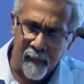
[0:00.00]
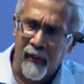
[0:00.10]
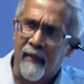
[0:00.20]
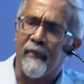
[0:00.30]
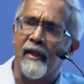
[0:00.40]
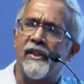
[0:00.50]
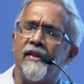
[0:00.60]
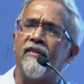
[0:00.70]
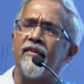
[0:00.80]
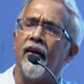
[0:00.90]
But in
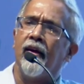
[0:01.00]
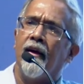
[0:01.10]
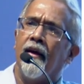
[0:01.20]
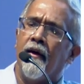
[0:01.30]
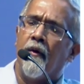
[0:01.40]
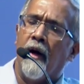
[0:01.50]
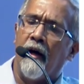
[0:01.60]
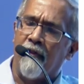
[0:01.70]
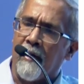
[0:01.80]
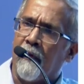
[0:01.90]
patients who
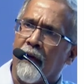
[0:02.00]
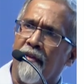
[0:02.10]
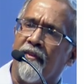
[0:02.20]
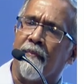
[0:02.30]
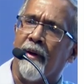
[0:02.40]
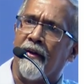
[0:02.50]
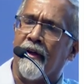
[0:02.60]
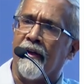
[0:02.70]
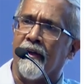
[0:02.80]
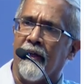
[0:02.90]
have fibrocalcic
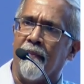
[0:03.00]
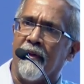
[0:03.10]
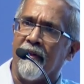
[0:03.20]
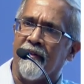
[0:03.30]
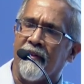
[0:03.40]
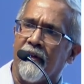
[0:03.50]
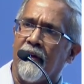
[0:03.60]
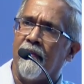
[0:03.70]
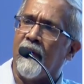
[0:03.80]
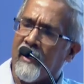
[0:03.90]
pancreatic diabetes, we